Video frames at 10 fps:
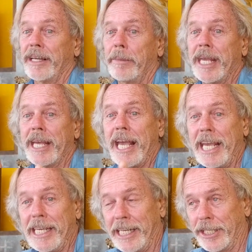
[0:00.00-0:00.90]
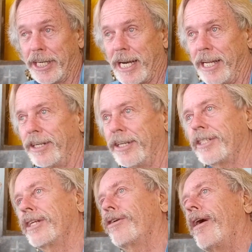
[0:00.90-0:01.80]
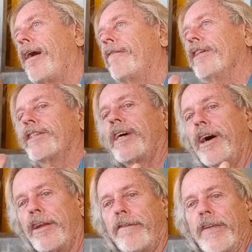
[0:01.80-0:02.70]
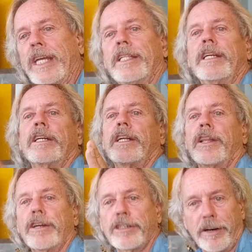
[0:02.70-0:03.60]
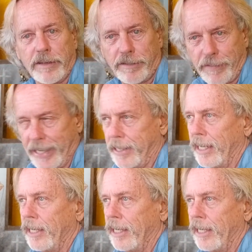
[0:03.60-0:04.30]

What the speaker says: They'll be $800, then you'll have this other fee, then another service fee.